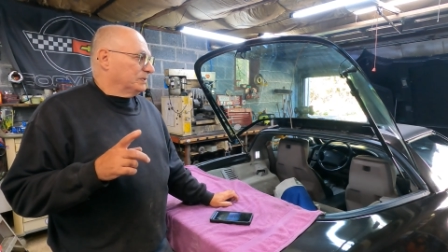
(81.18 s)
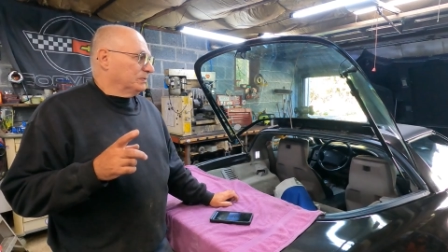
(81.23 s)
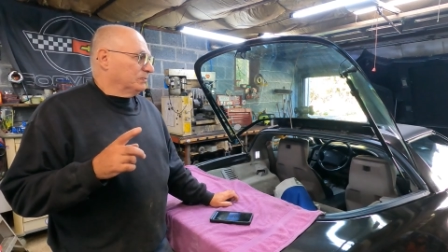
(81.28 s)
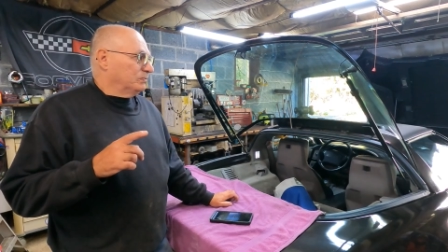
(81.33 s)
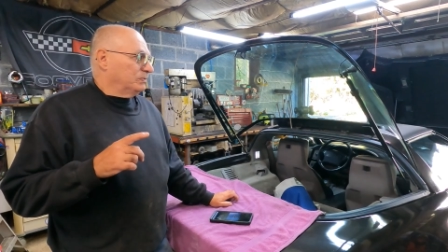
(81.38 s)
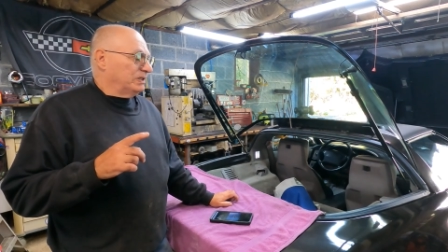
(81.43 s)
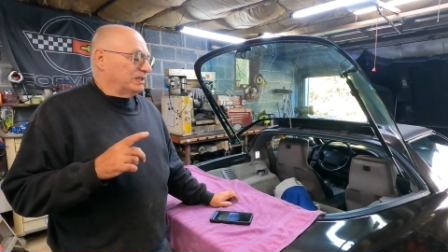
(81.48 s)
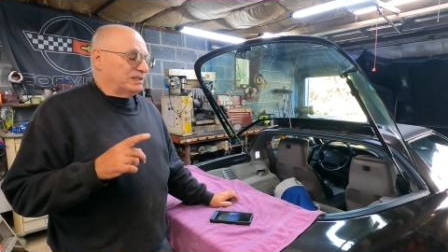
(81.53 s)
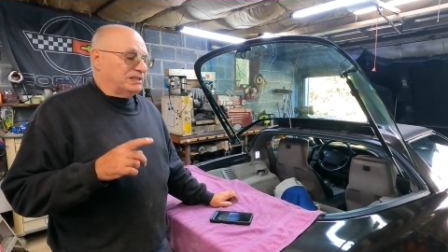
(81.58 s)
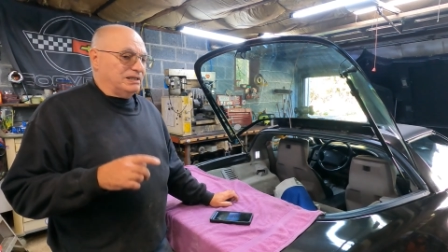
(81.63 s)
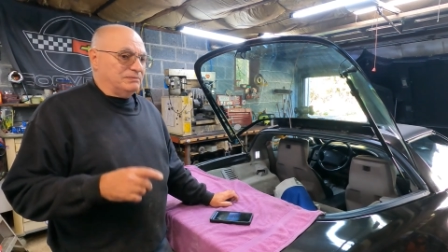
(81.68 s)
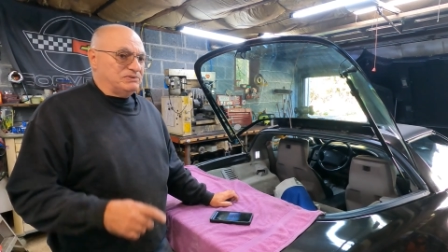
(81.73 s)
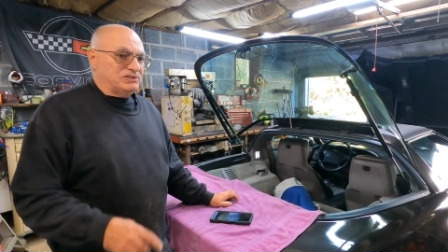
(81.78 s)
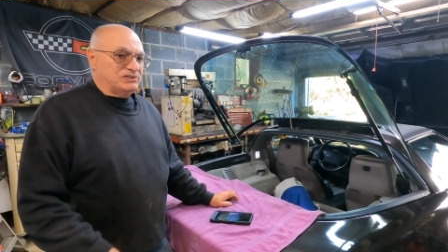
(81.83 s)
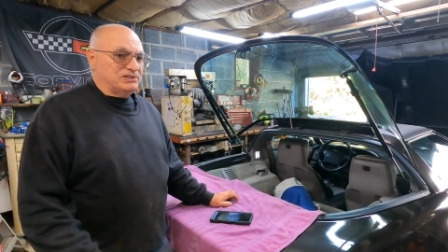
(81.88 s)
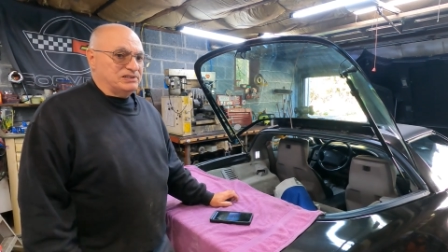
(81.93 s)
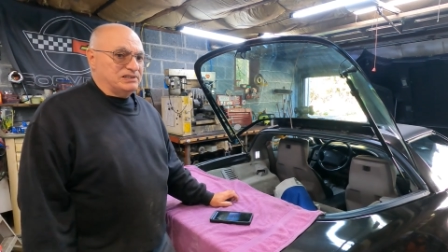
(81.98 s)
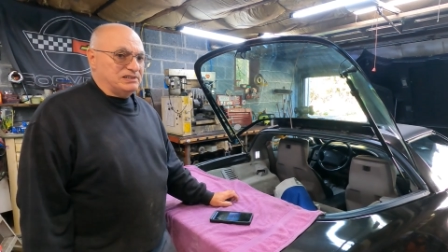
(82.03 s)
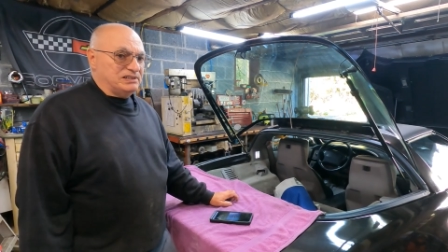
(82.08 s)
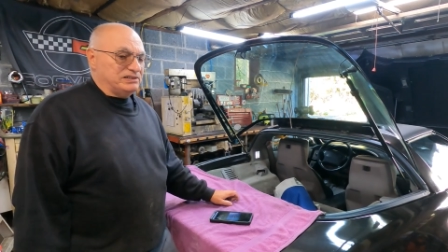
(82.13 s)
when it
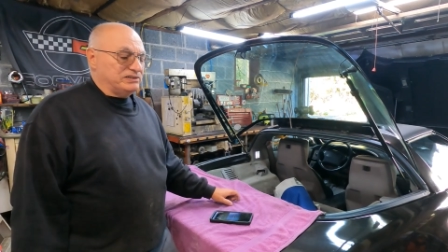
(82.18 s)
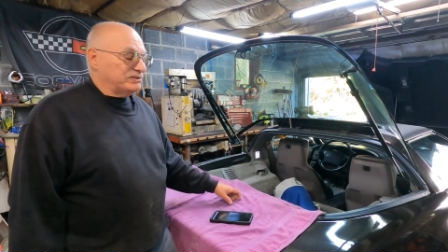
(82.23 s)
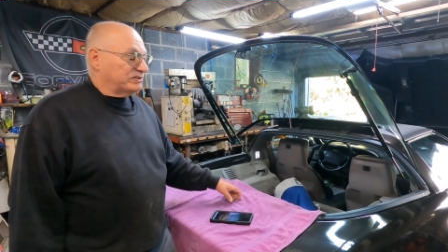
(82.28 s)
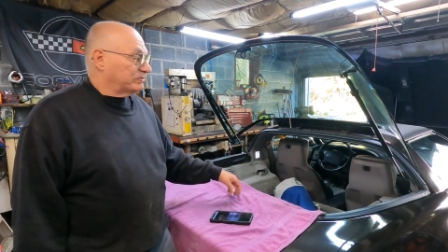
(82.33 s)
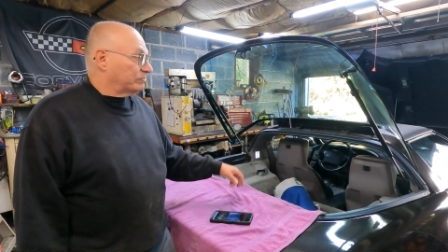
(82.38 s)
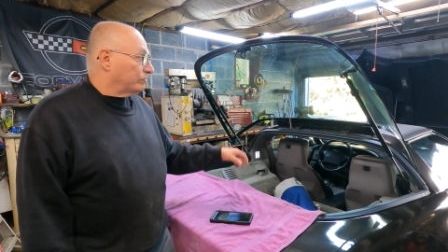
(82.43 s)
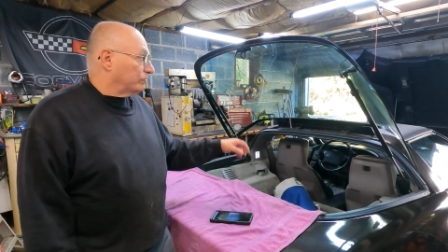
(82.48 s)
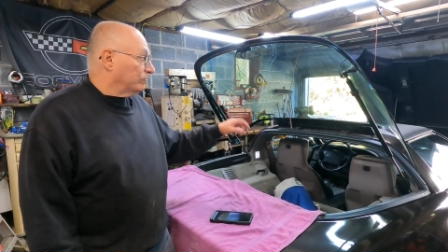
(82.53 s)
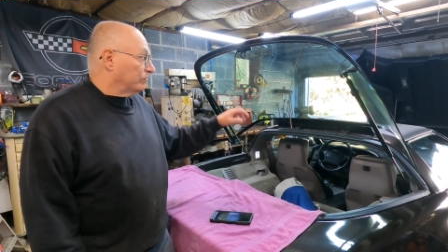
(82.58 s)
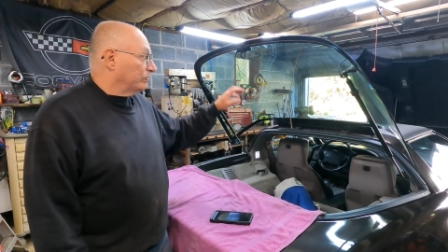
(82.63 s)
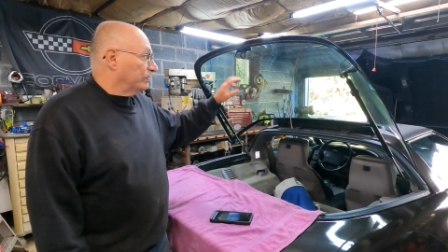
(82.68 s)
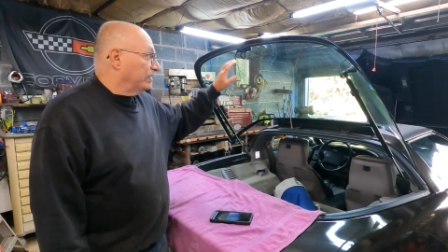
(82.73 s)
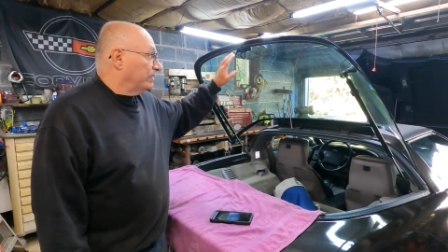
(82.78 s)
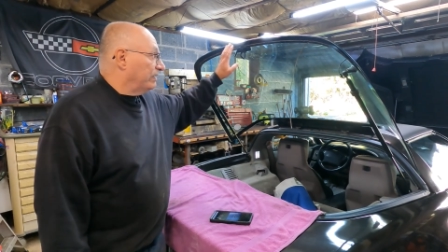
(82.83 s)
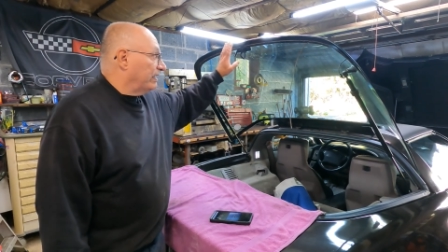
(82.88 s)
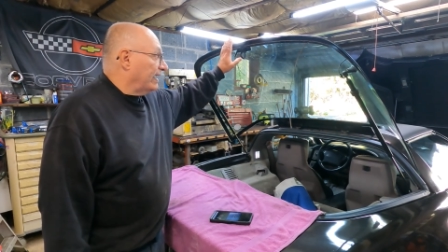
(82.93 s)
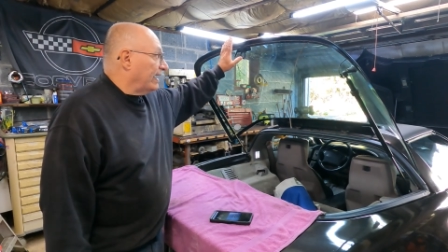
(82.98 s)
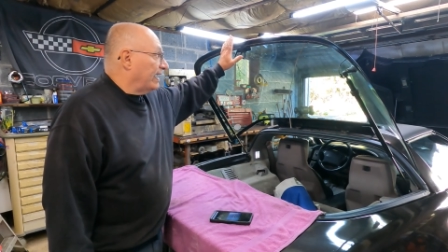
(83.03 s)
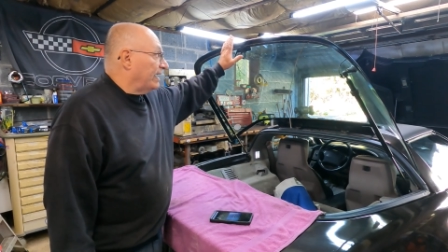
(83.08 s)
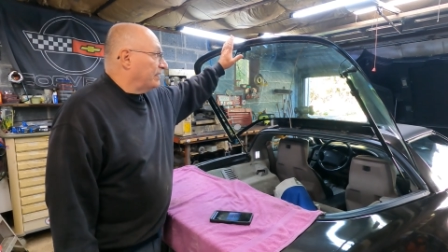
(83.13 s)
comes to these
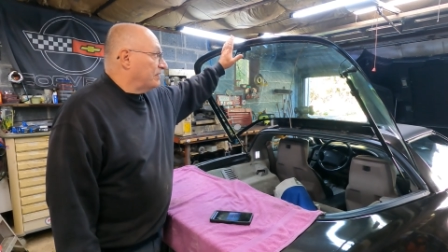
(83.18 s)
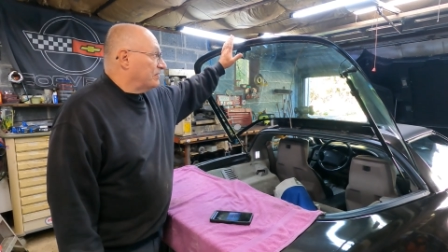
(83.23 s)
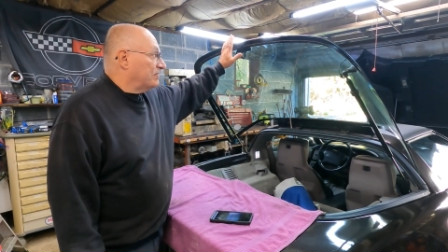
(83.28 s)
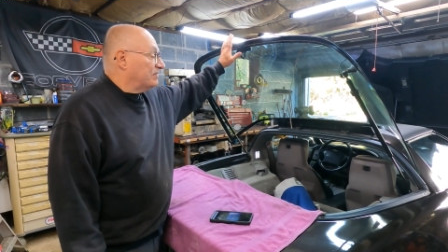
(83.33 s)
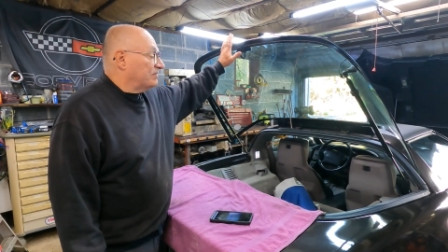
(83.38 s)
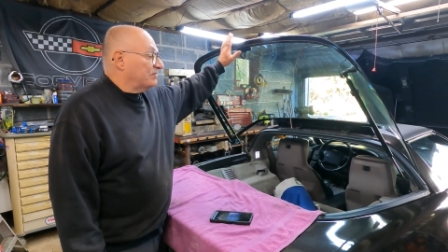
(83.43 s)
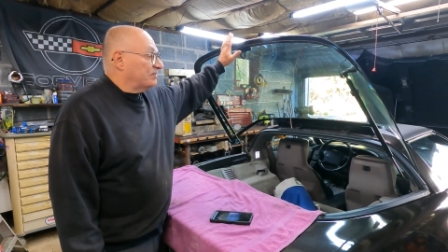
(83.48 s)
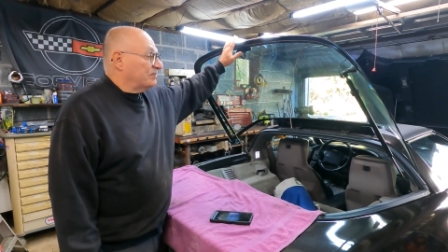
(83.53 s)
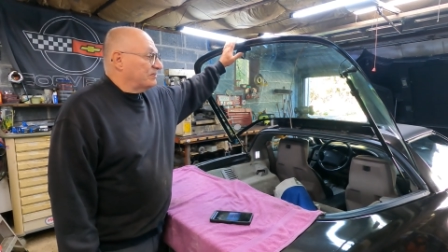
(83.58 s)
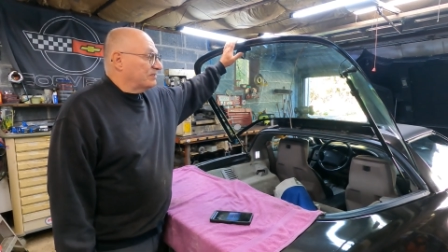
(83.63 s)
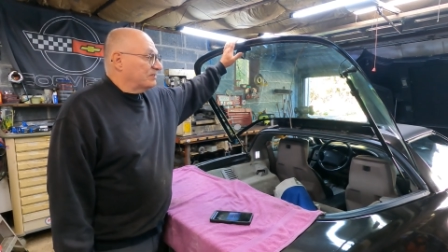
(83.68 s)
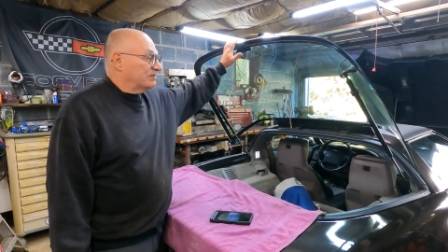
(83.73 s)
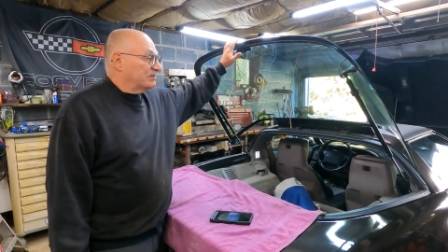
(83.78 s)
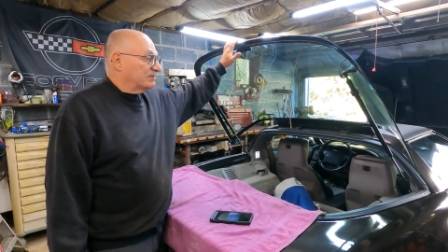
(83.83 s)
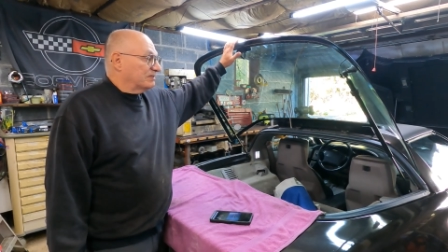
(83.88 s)
rear hatches,